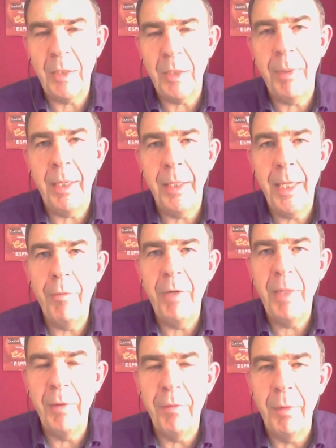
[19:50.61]
That's part of their
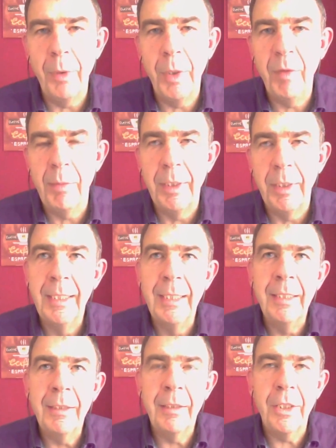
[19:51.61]
remit from government
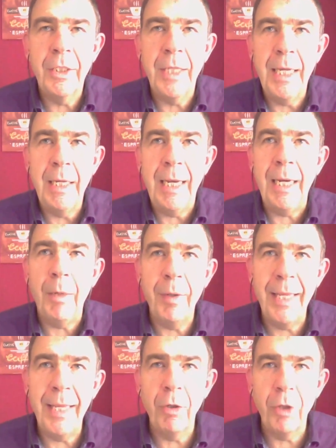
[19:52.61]
to say how are
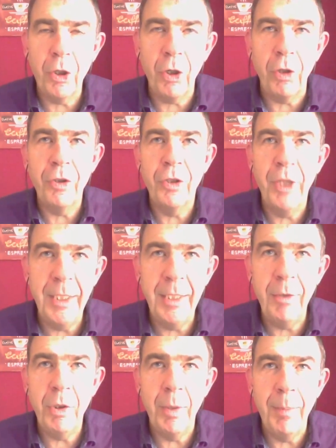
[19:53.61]
they going to
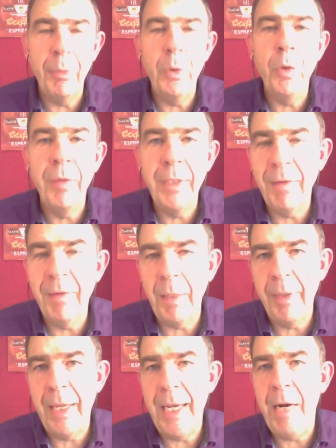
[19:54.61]
continue to improve and
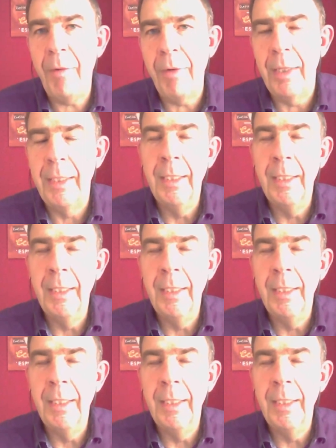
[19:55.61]
develop the area.